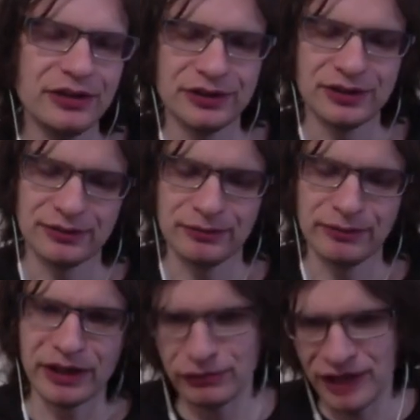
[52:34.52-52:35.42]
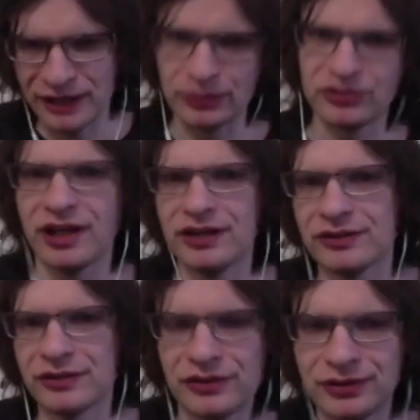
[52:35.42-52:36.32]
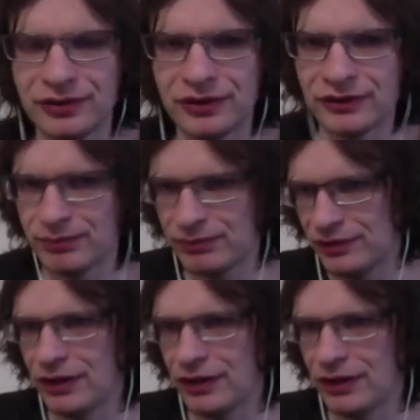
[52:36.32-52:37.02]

You can make radical changes to this,